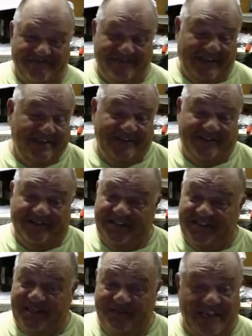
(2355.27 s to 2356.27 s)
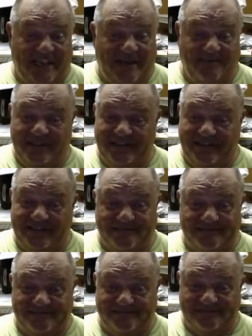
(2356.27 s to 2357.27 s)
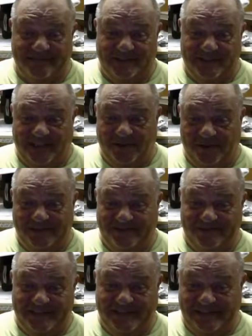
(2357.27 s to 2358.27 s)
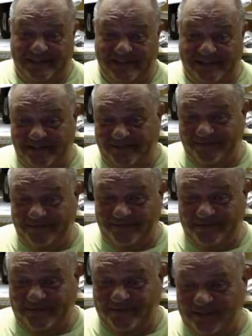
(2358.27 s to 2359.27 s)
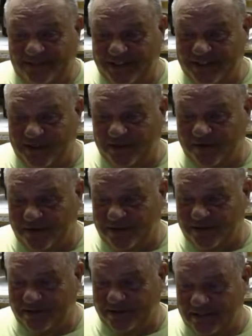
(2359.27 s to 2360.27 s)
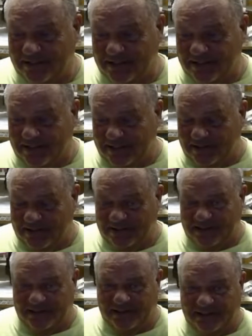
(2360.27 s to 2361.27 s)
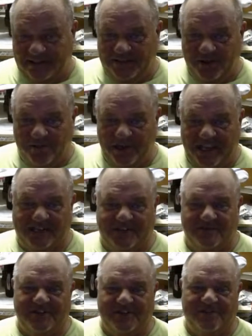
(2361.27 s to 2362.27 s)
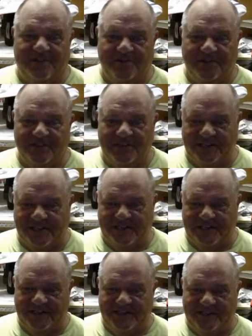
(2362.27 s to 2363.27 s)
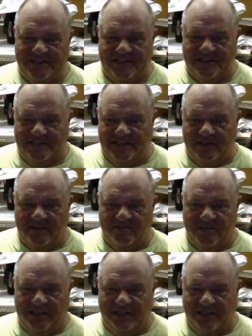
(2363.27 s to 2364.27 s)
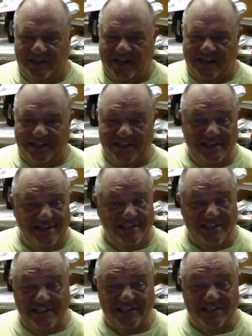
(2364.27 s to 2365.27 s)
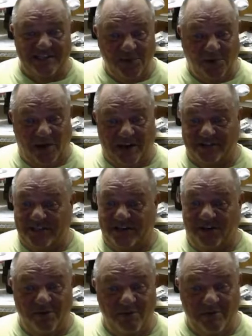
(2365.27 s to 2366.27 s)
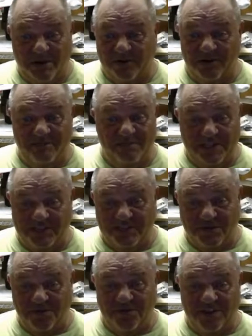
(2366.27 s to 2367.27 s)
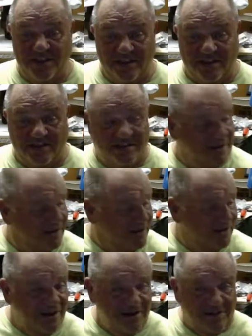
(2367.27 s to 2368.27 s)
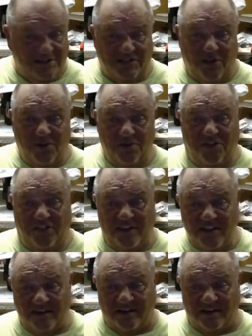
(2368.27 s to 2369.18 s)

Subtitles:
I don't know. He seemed happy, and I it's over. I just hope he has as much fun with it as I do. But I tell you, the ESC wires, I don't remember them being so thin. They are so thin.